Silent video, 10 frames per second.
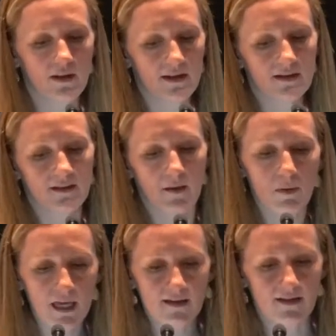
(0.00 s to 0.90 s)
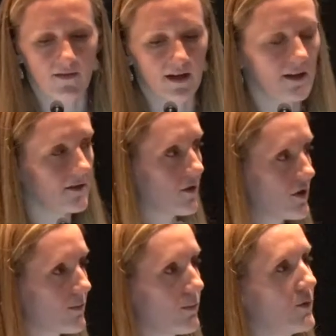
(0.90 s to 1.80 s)
and this is a piece of it. And so
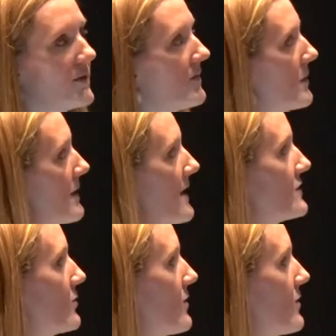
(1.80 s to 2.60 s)
just moving from left to